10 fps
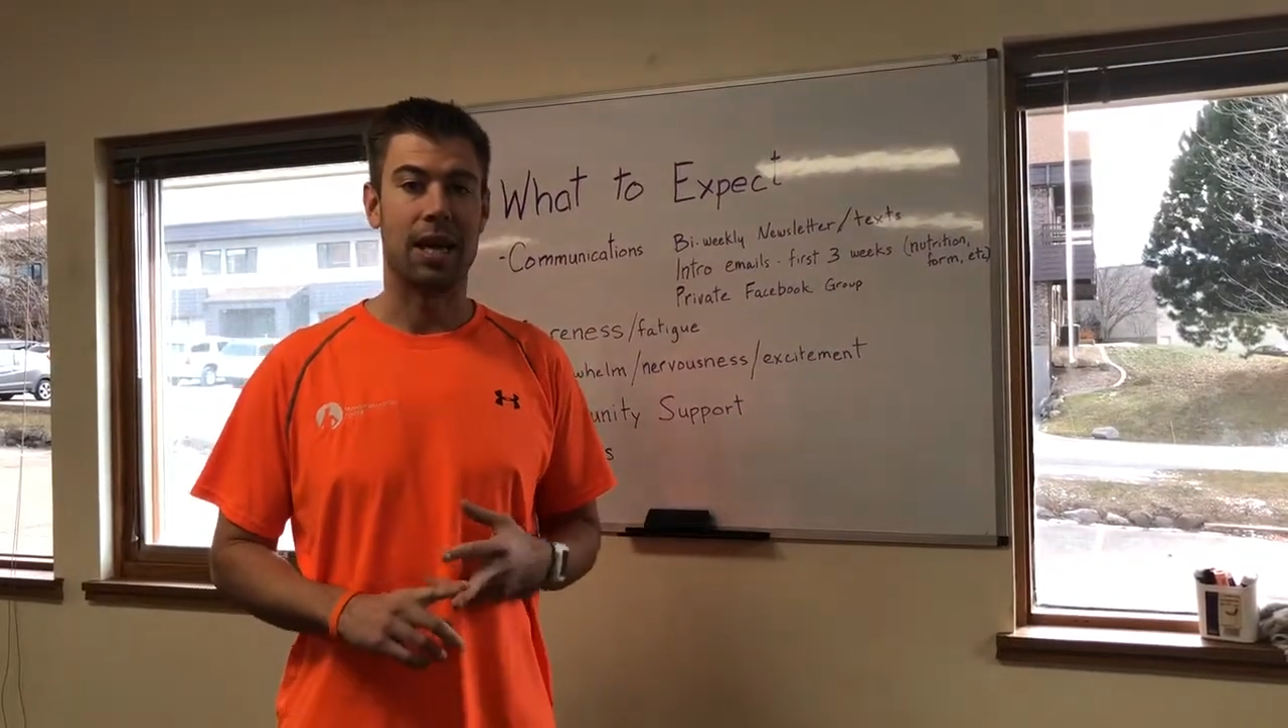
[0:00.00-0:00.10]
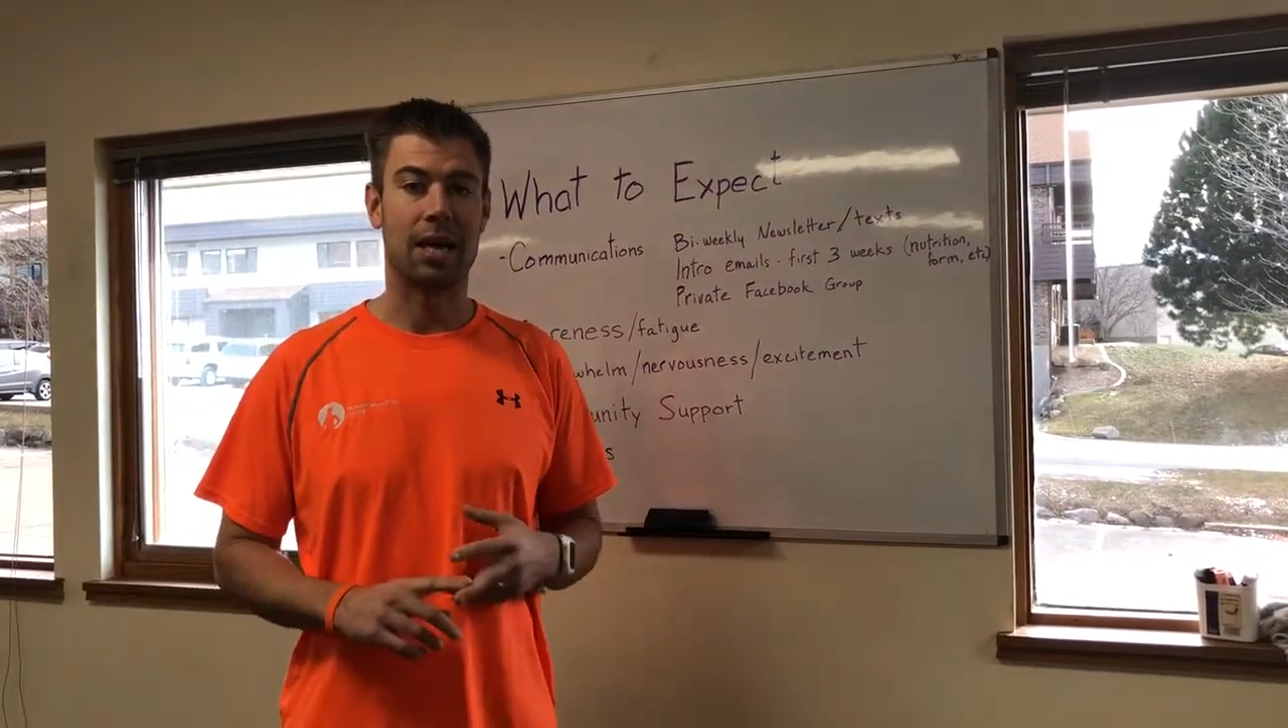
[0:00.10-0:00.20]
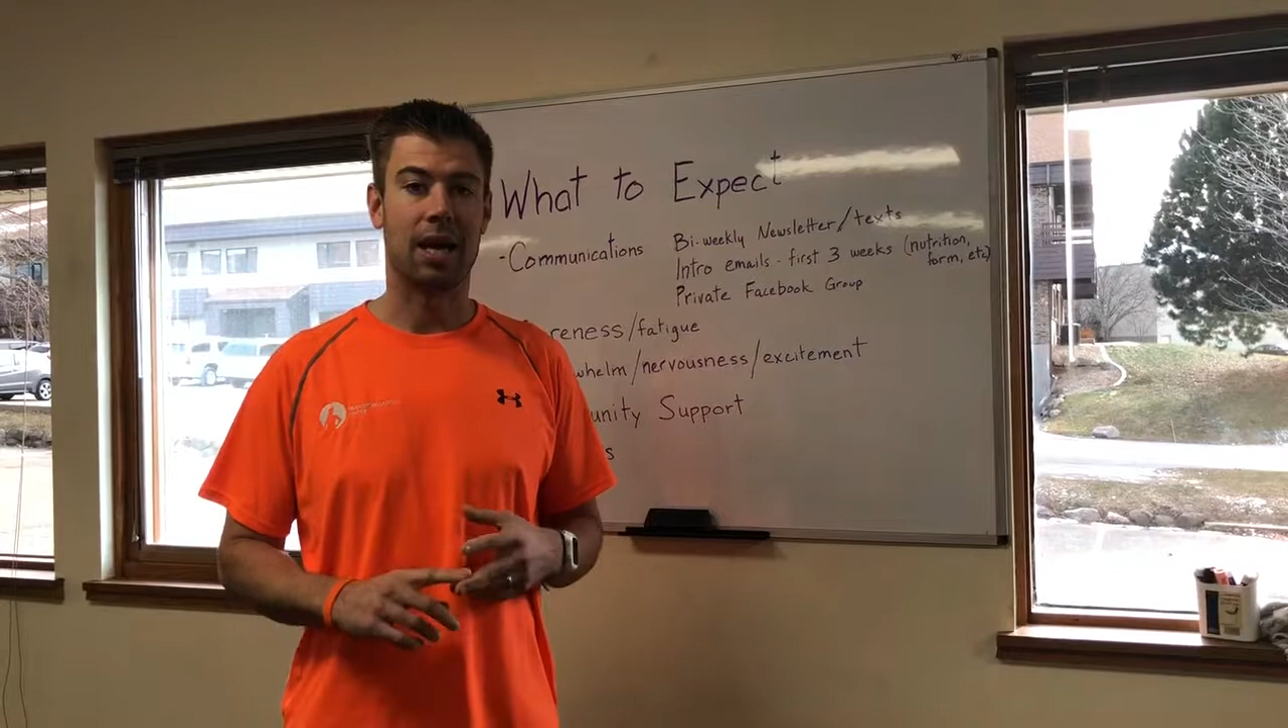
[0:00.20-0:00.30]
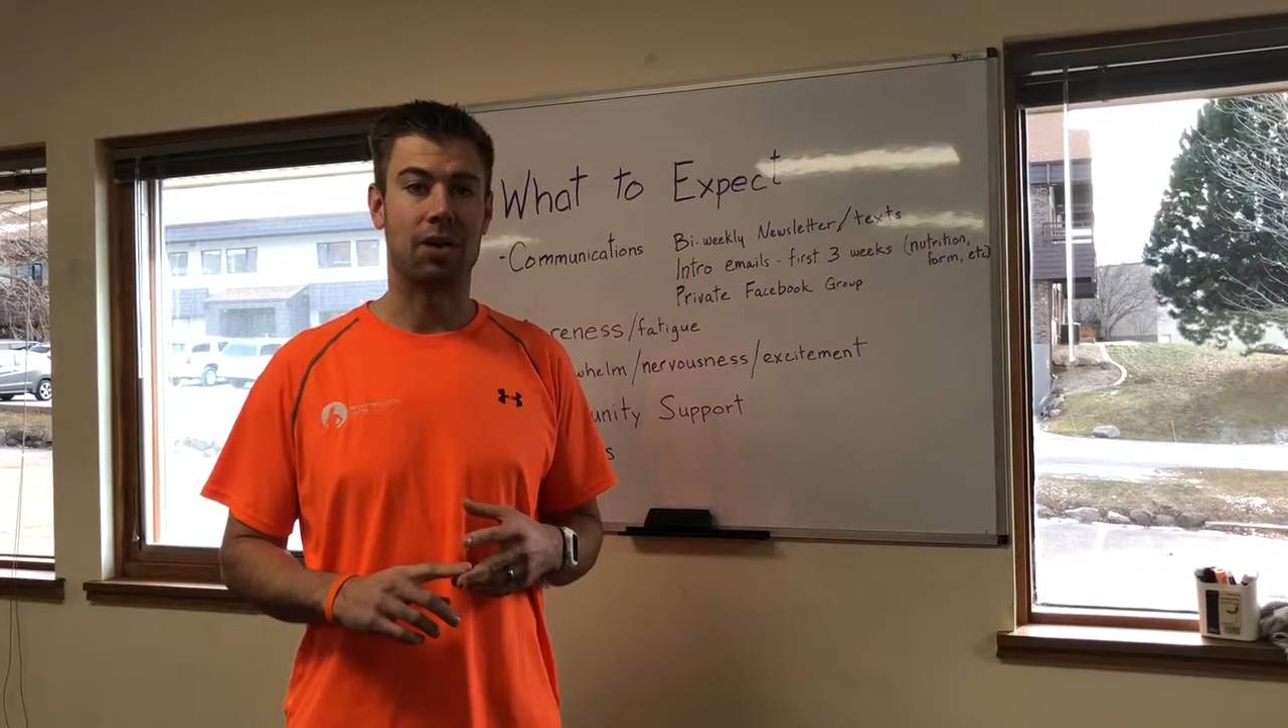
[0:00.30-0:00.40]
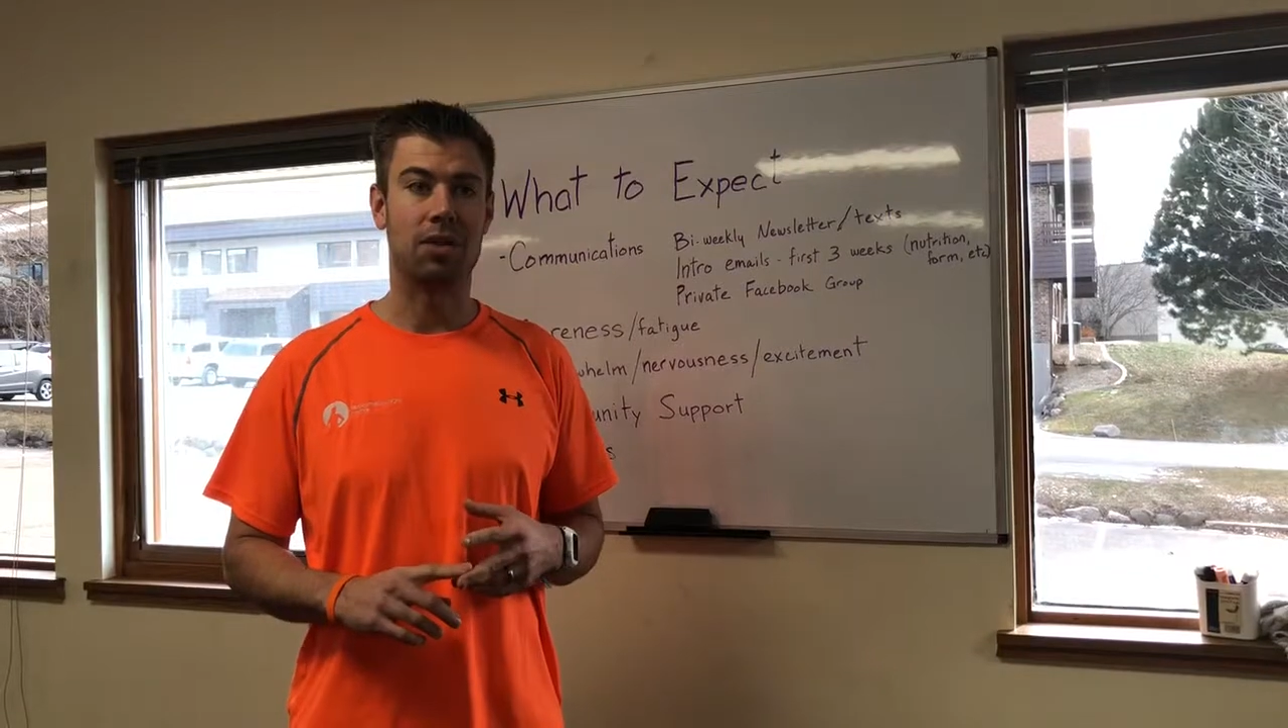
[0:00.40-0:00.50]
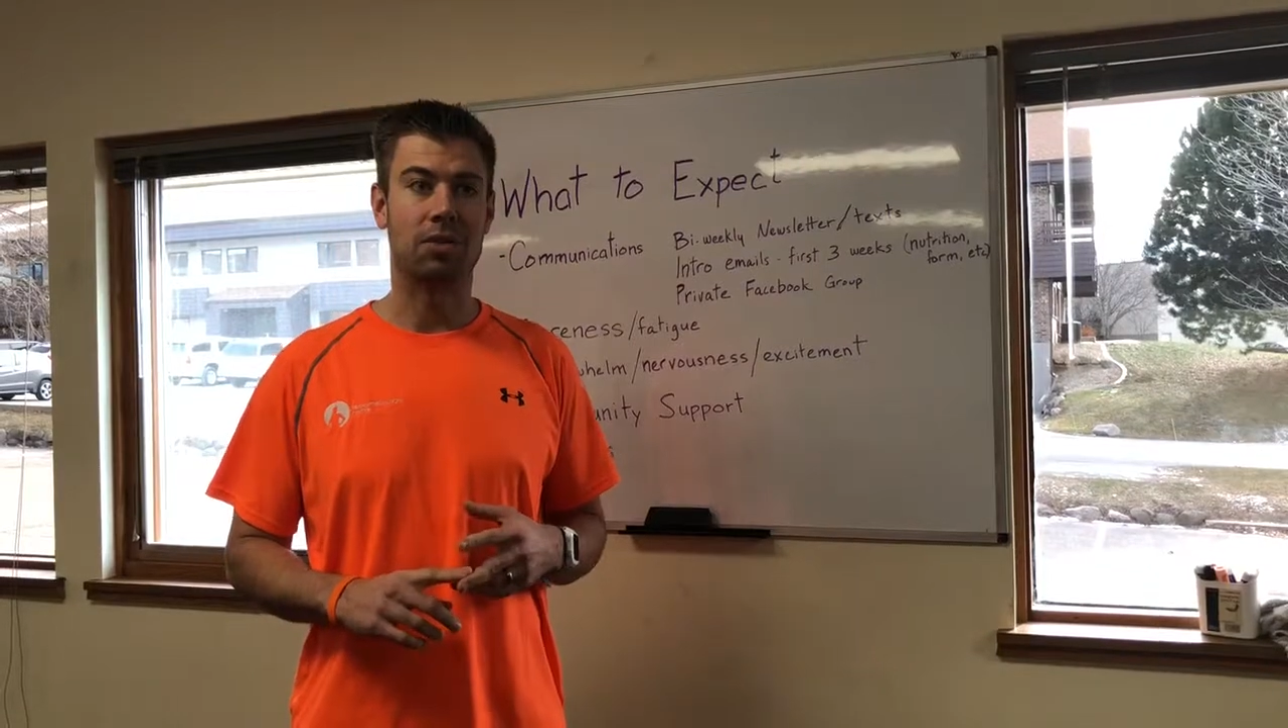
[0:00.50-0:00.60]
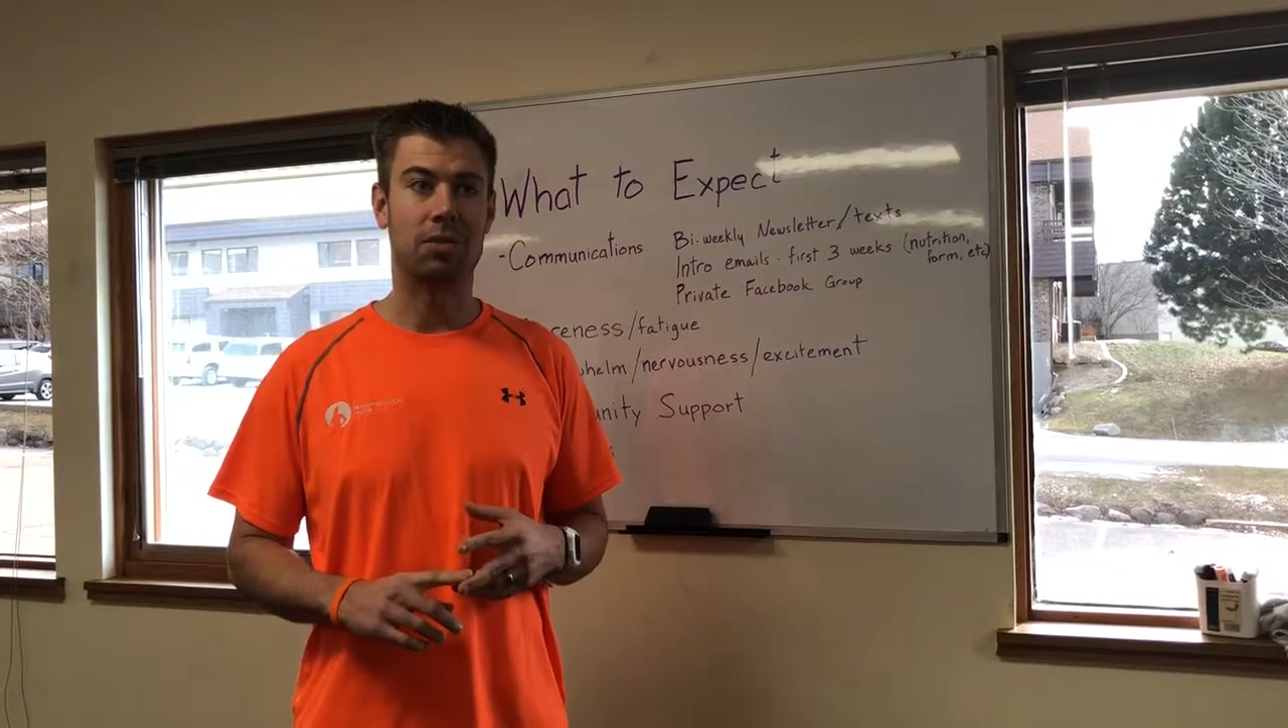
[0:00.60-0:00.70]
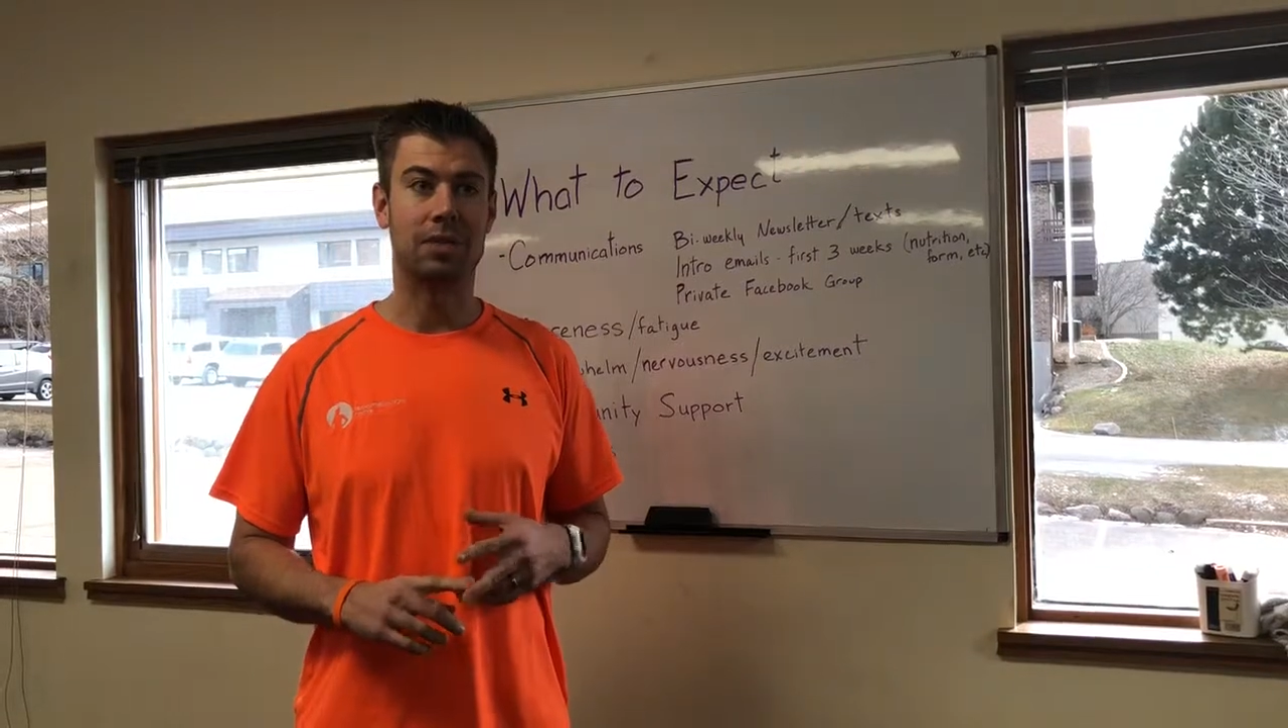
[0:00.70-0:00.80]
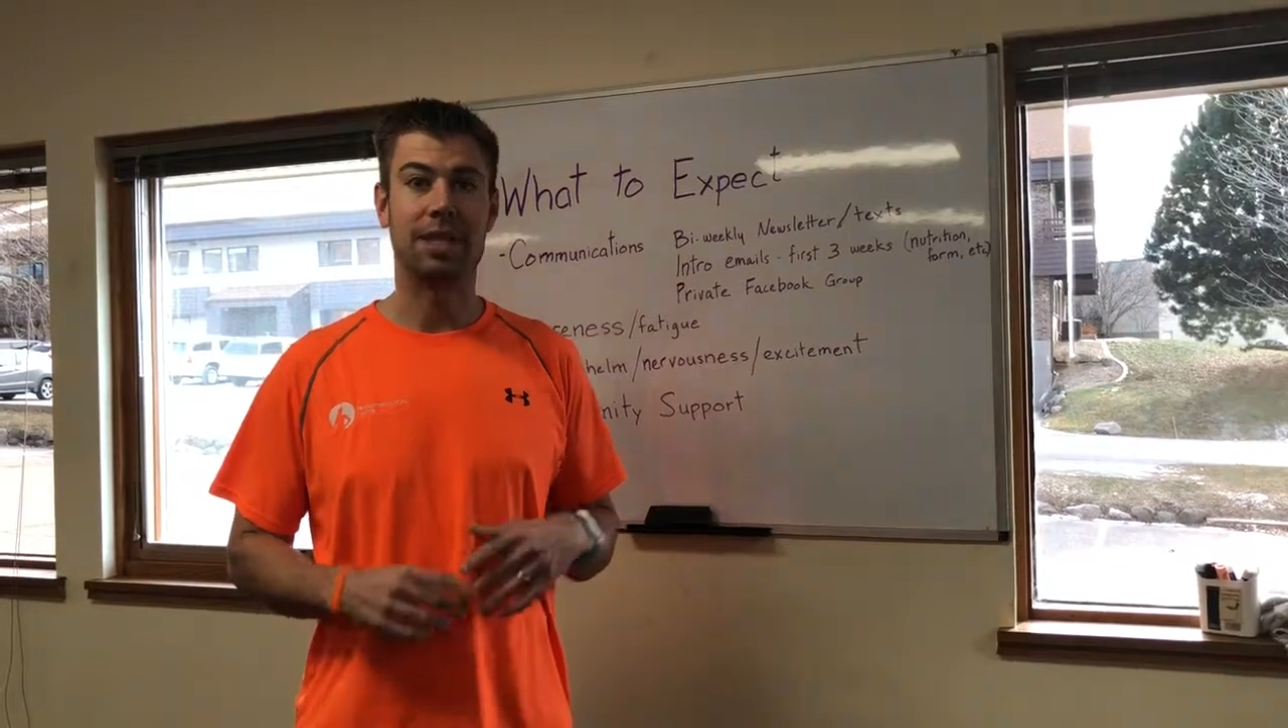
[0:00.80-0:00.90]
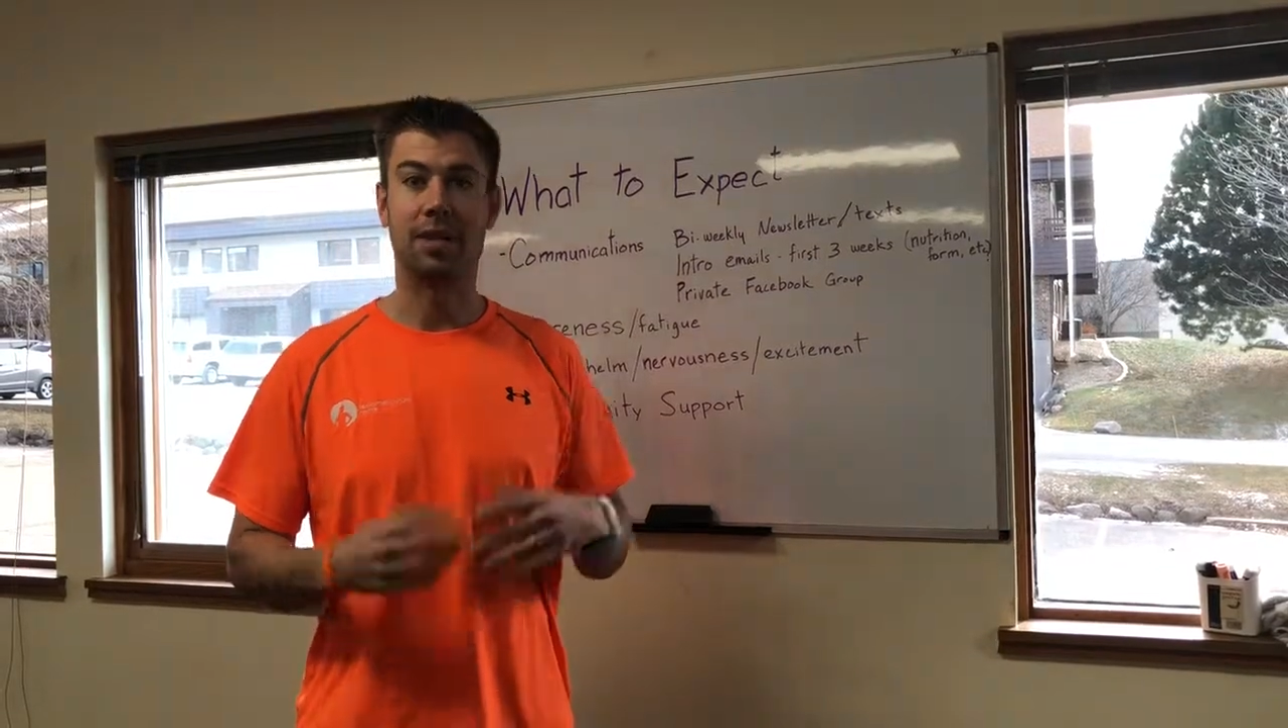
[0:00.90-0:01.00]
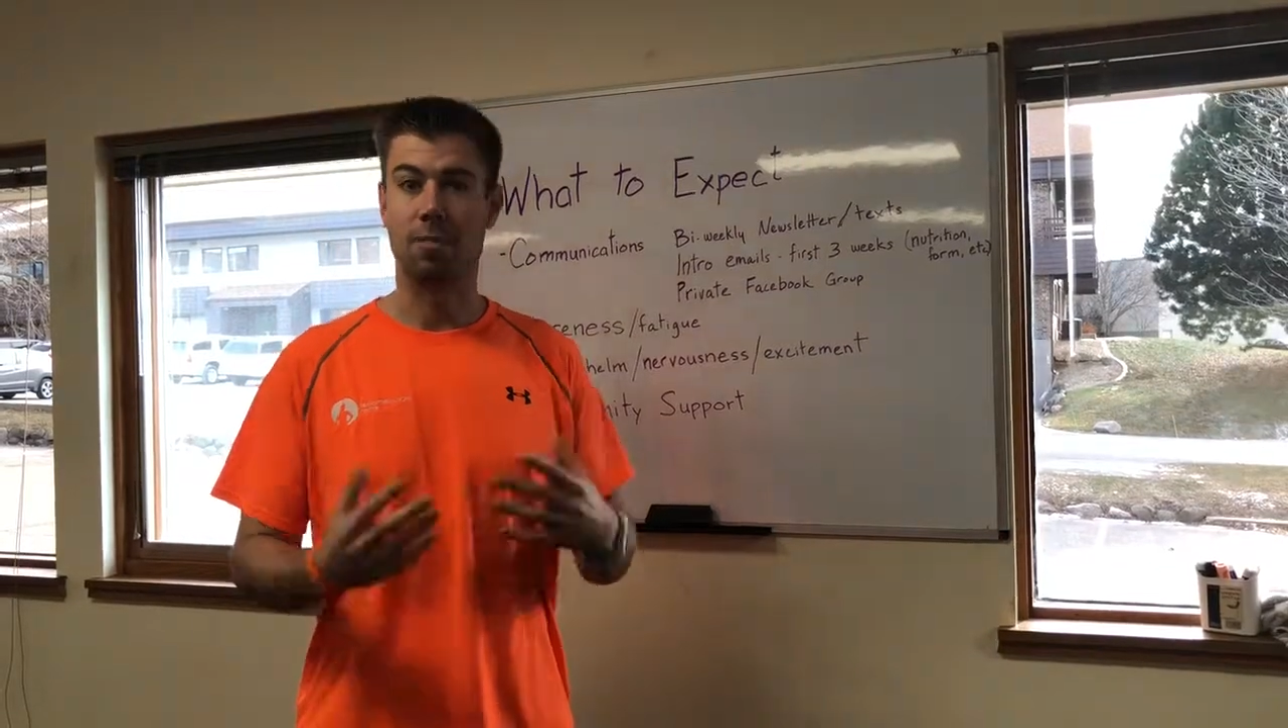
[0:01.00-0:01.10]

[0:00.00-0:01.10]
and how do you stay